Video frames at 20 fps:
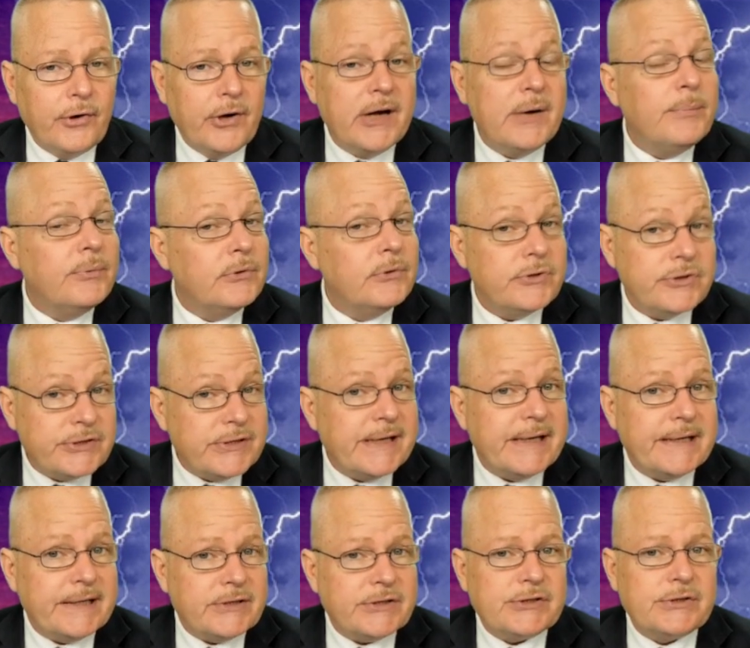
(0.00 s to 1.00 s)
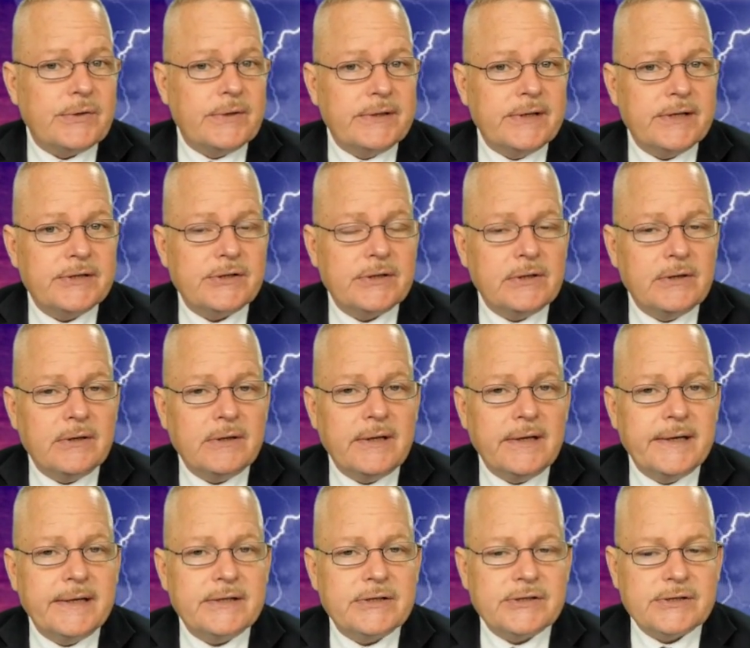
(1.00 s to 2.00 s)
30%. So it doesn't look
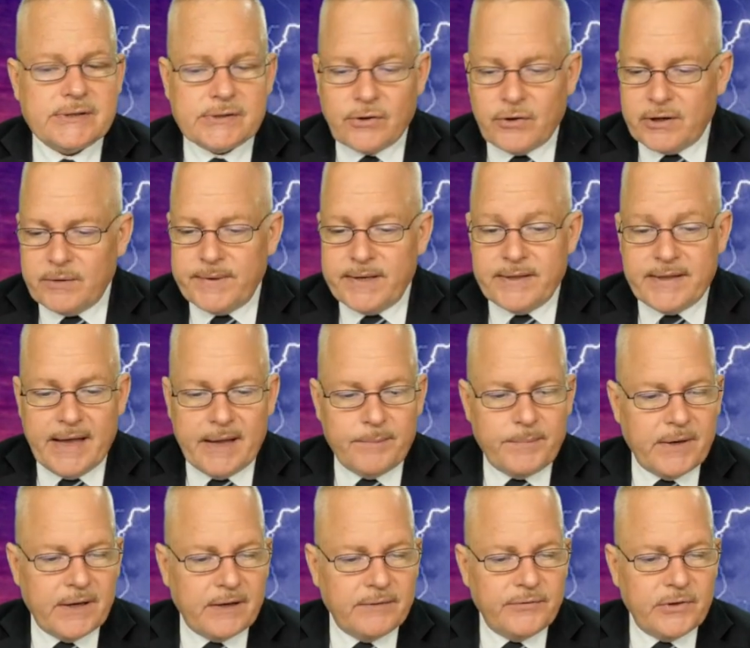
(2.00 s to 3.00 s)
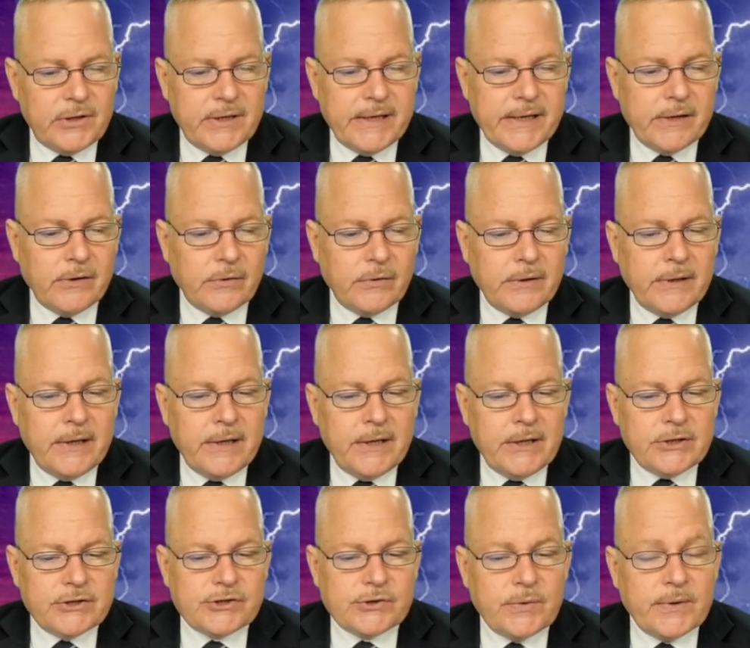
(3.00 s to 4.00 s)
like it's going to be that big of a deal.
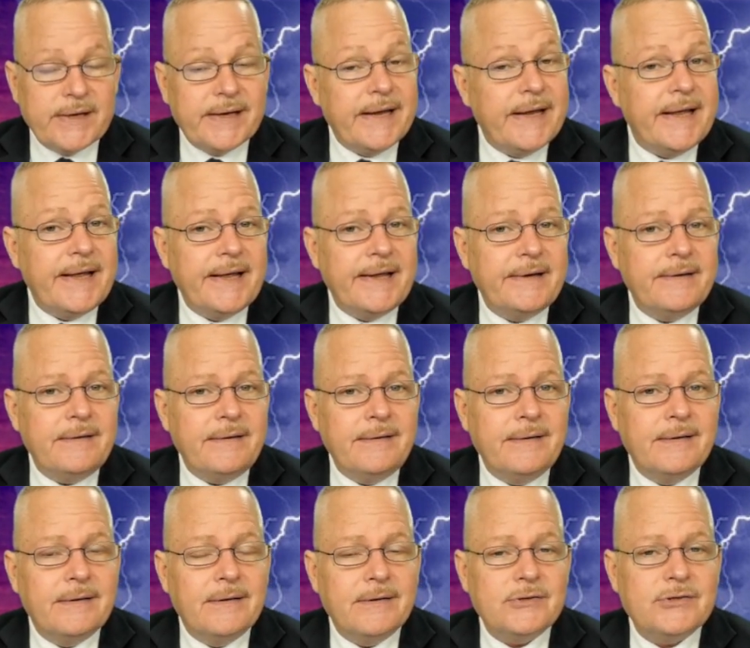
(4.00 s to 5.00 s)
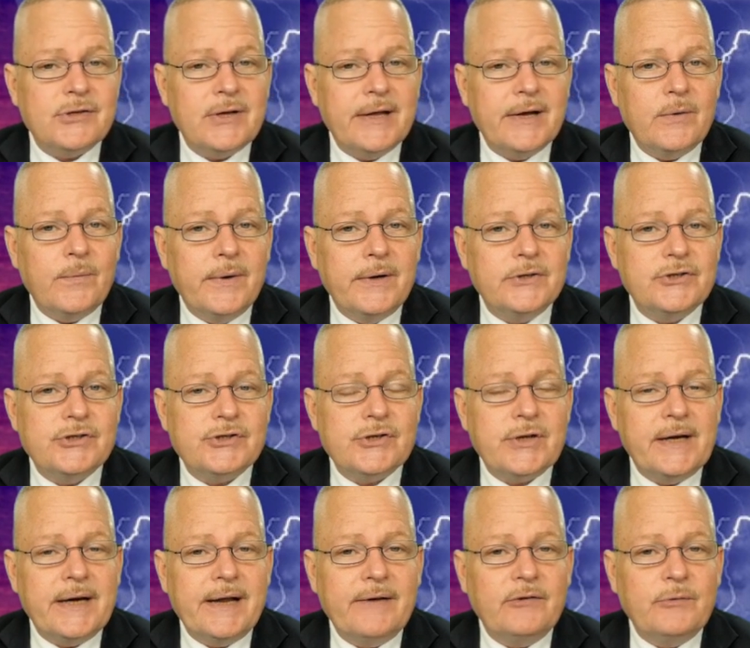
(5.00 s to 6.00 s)
So again, it looks like we're just
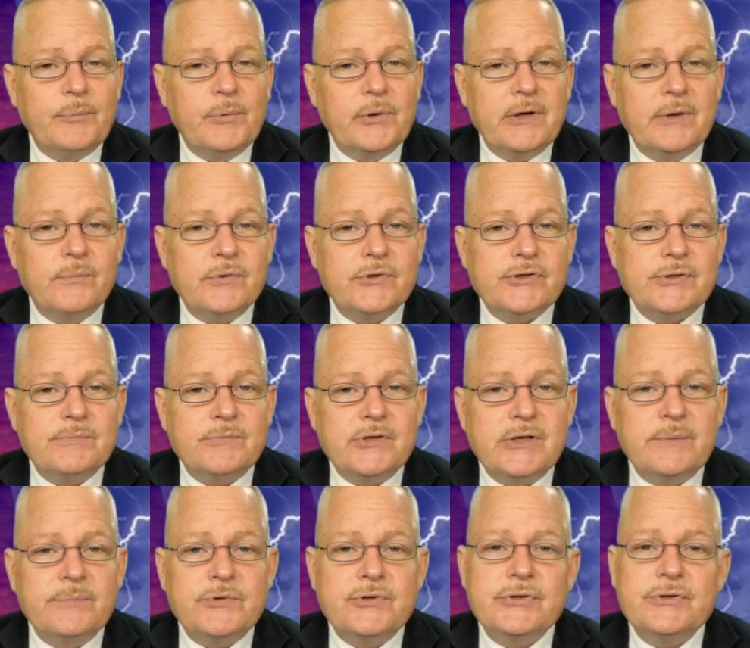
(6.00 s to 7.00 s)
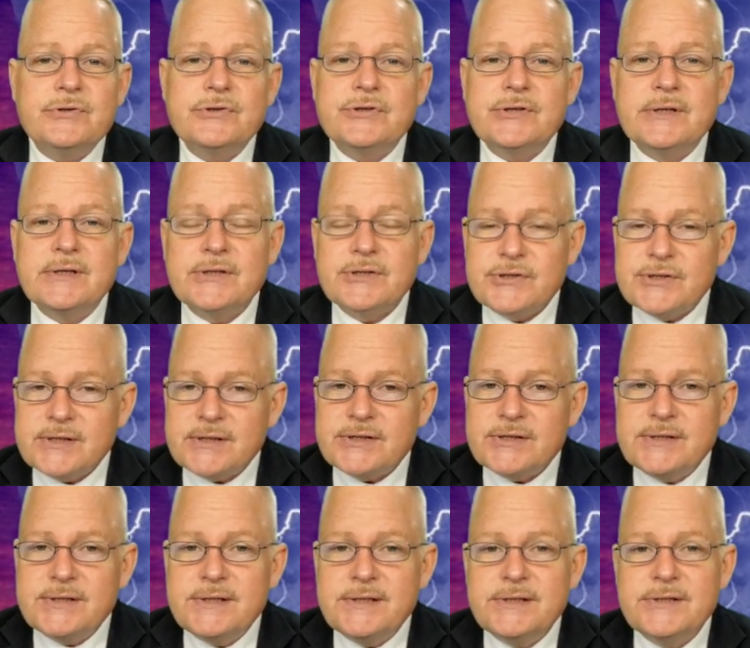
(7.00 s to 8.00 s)
going to have to put up with some temperatures in the
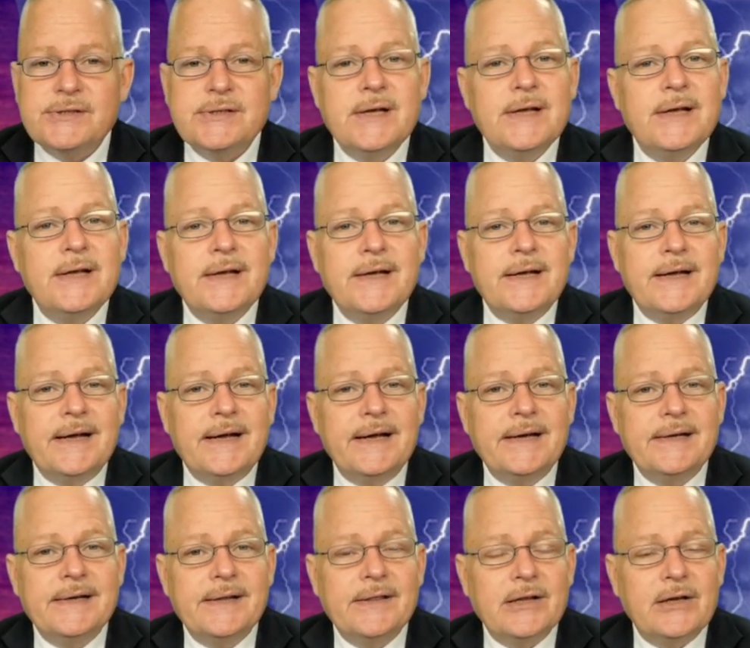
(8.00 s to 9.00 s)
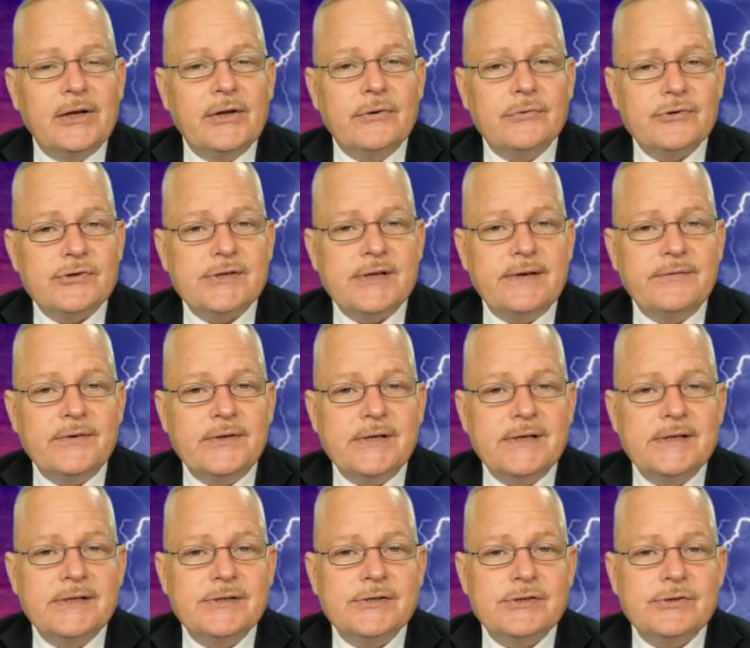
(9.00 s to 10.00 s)
60s and in the low
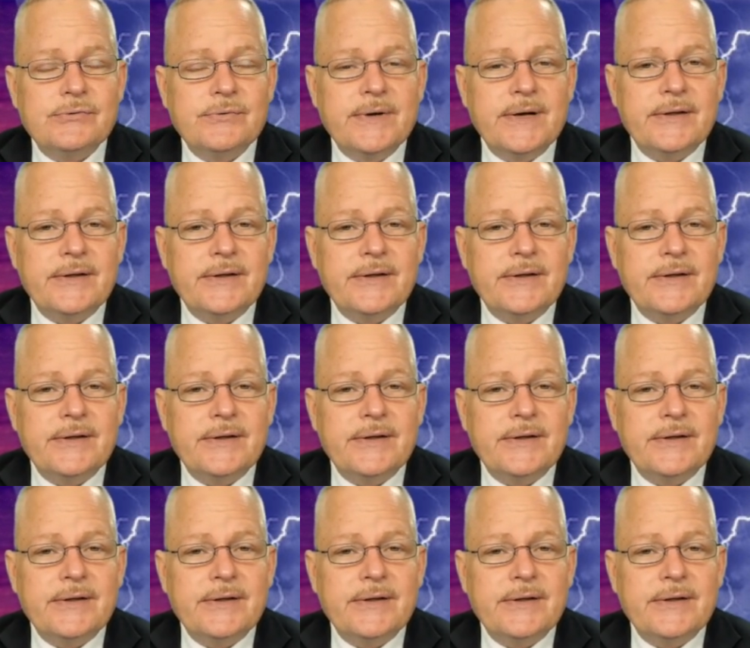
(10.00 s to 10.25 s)
70s